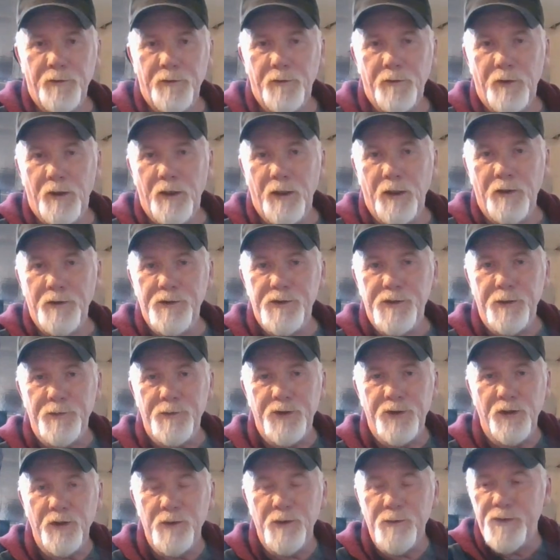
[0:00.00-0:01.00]
uh, some
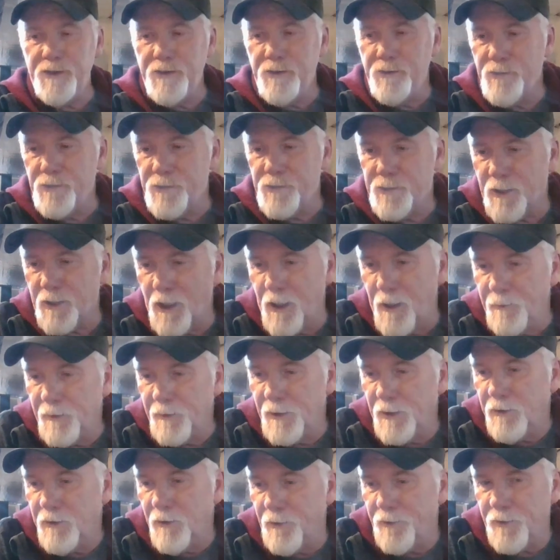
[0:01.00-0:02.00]
terms used
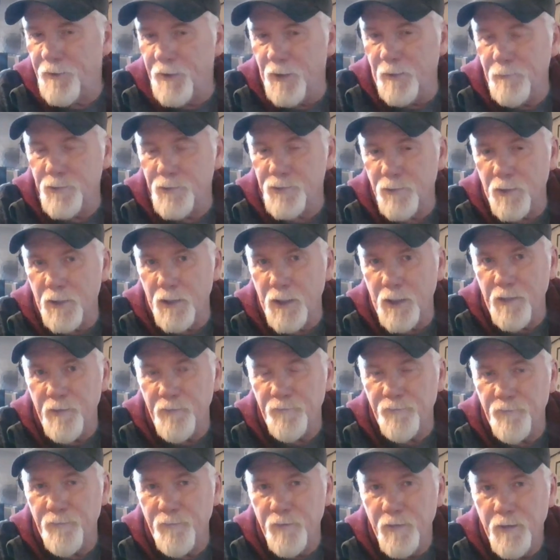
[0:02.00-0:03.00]
commonly are thumb
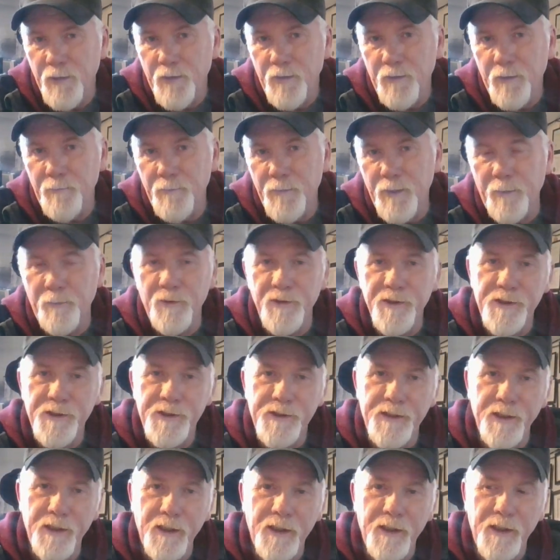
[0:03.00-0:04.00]
drive, memory
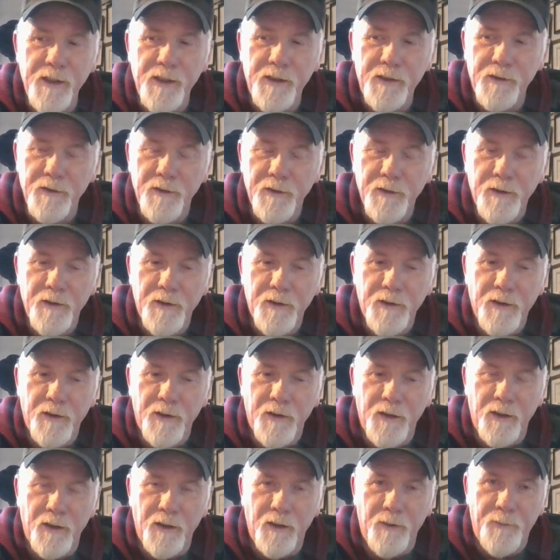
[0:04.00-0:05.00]
stick,
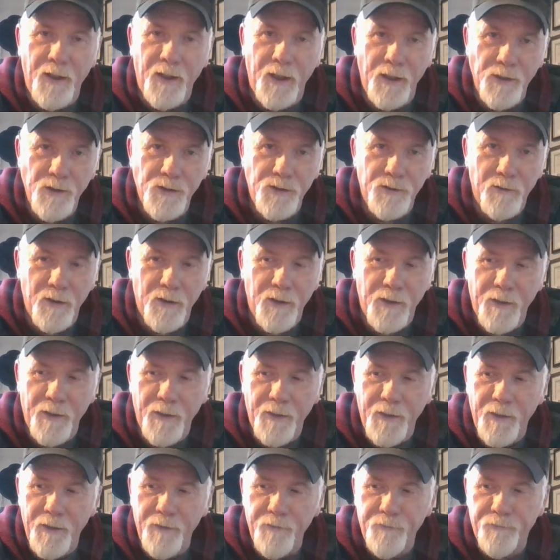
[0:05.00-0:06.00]
uh, pen
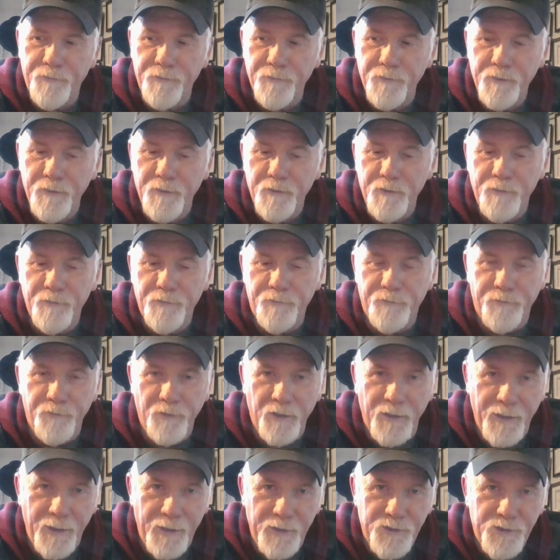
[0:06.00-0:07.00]
drive,
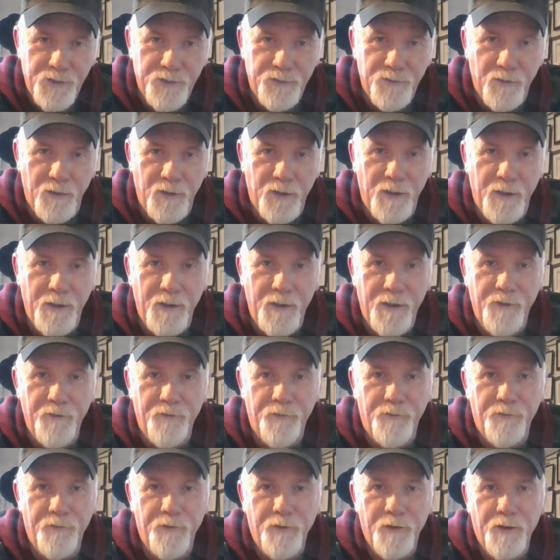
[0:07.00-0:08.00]
flash drive,
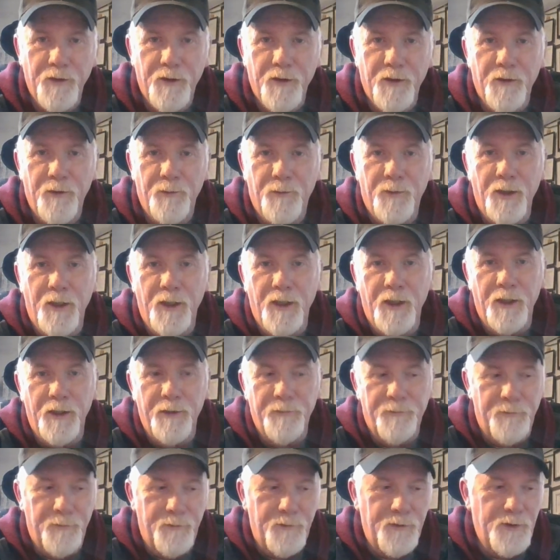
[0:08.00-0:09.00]
but
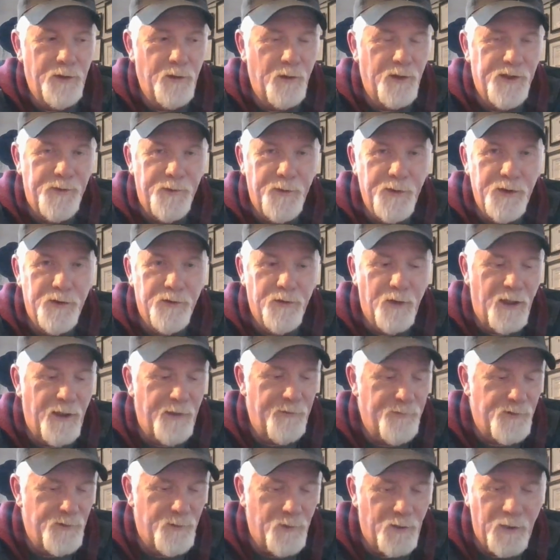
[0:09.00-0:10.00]
USB
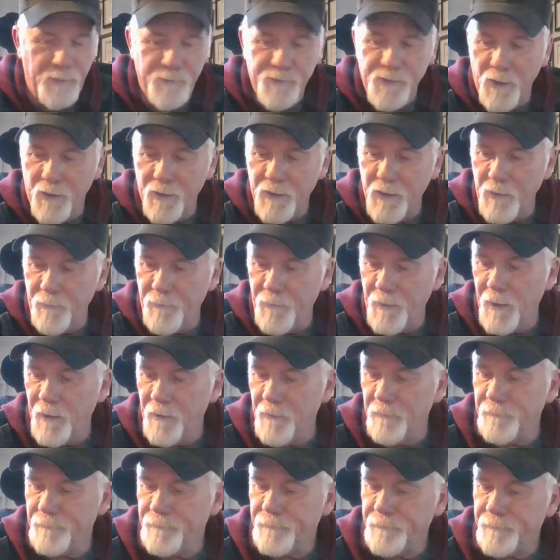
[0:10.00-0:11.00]
drive is what I'm talking about.